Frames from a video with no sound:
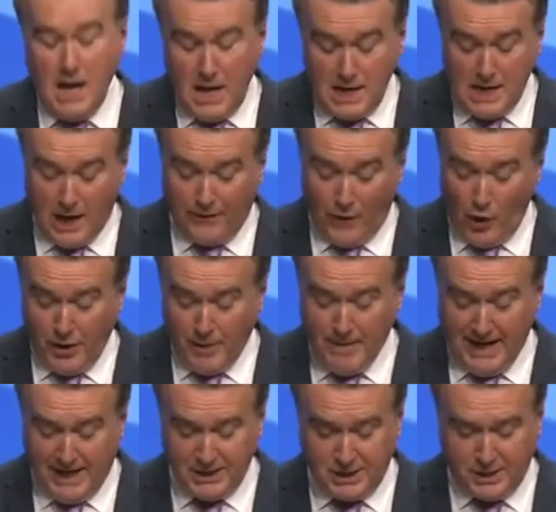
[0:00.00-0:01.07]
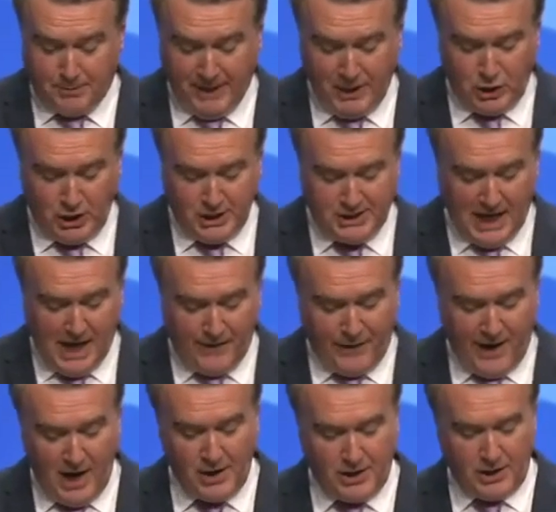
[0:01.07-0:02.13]
Now, of all the maiden speeches I've
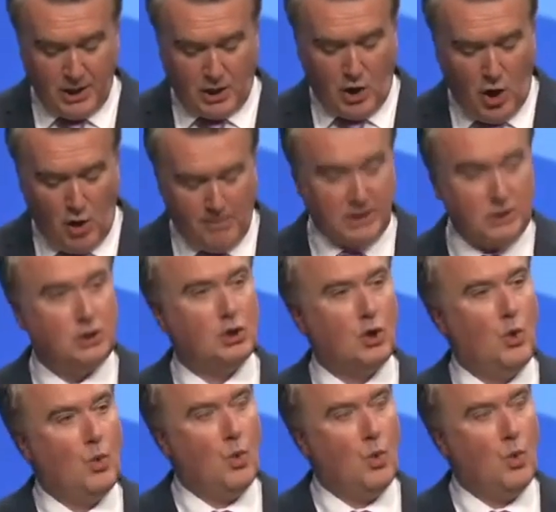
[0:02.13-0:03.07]
heard in the Commons,